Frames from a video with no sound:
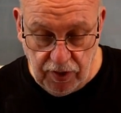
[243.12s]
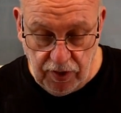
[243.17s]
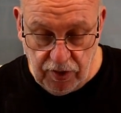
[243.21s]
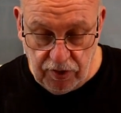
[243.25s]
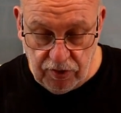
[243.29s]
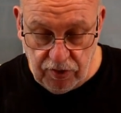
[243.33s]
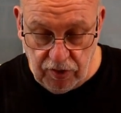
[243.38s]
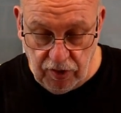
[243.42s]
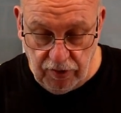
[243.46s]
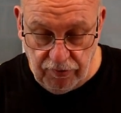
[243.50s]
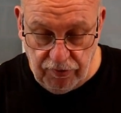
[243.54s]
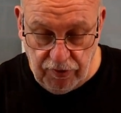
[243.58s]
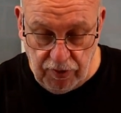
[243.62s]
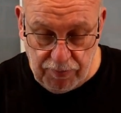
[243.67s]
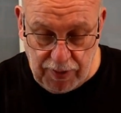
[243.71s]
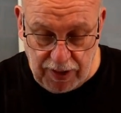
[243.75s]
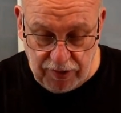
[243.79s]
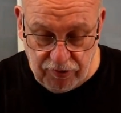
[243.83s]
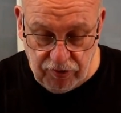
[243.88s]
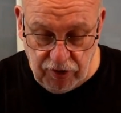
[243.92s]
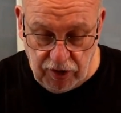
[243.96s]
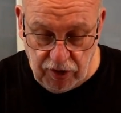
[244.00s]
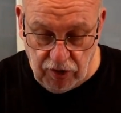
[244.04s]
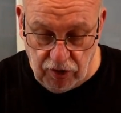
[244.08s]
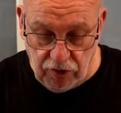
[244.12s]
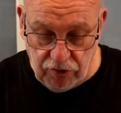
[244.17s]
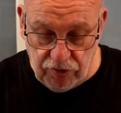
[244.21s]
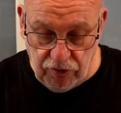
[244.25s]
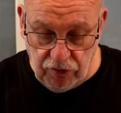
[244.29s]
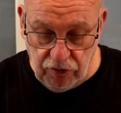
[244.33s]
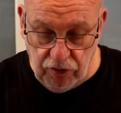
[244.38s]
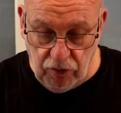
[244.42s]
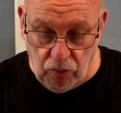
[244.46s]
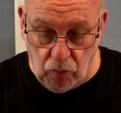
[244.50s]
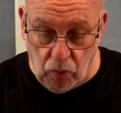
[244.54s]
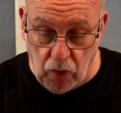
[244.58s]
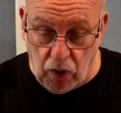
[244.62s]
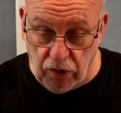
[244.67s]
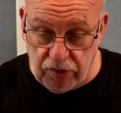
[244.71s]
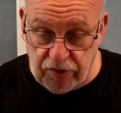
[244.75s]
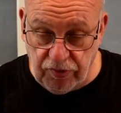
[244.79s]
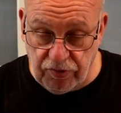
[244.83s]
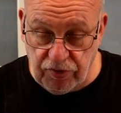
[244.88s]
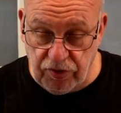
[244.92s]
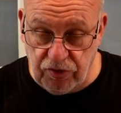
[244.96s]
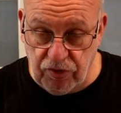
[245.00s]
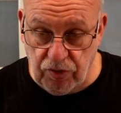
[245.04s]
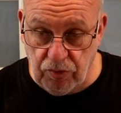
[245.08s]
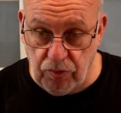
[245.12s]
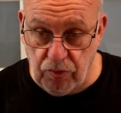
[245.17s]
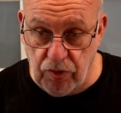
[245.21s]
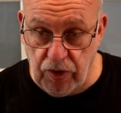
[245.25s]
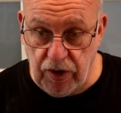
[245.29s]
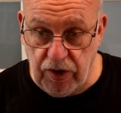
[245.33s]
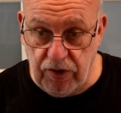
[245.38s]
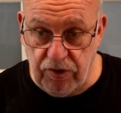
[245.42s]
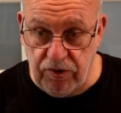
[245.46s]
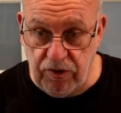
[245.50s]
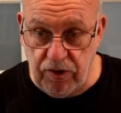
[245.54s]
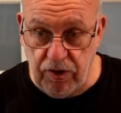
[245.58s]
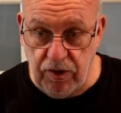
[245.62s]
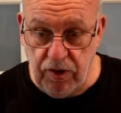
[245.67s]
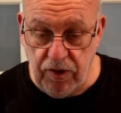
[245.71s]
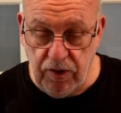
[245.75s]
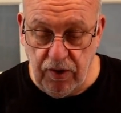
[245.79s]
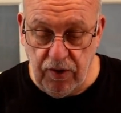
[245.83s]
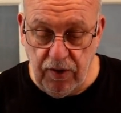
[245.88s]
so if your battery goes underwater for some reason,